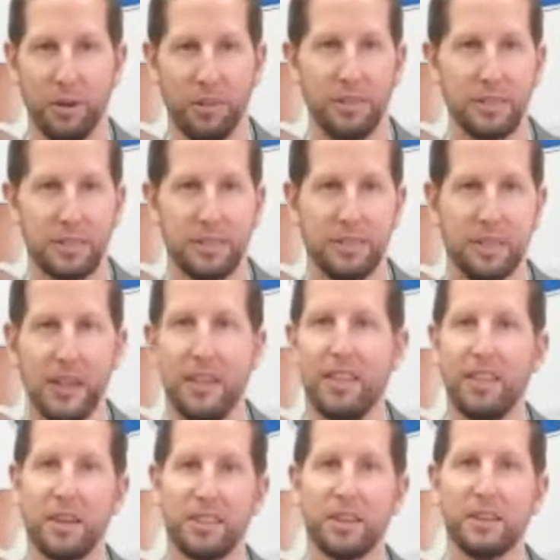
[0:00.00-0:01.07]
Well, this is
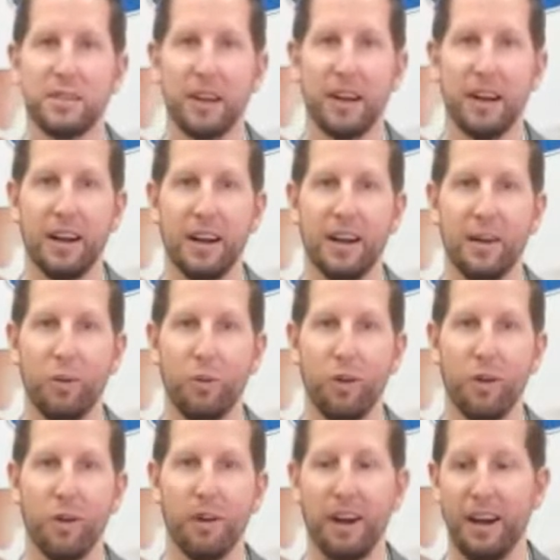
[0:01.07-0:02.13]
this is uh, uh
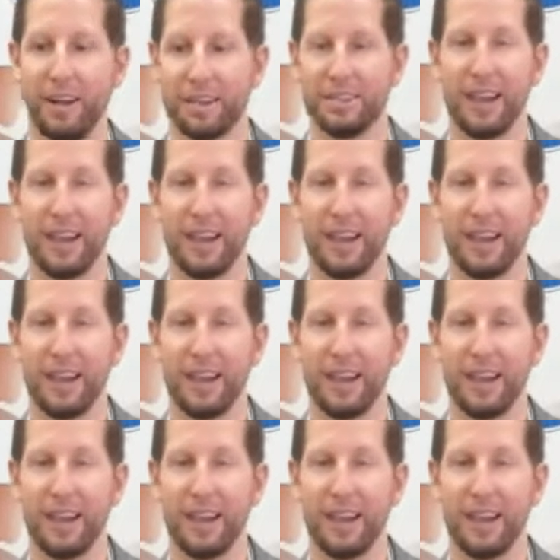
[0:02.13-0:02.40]
will uh,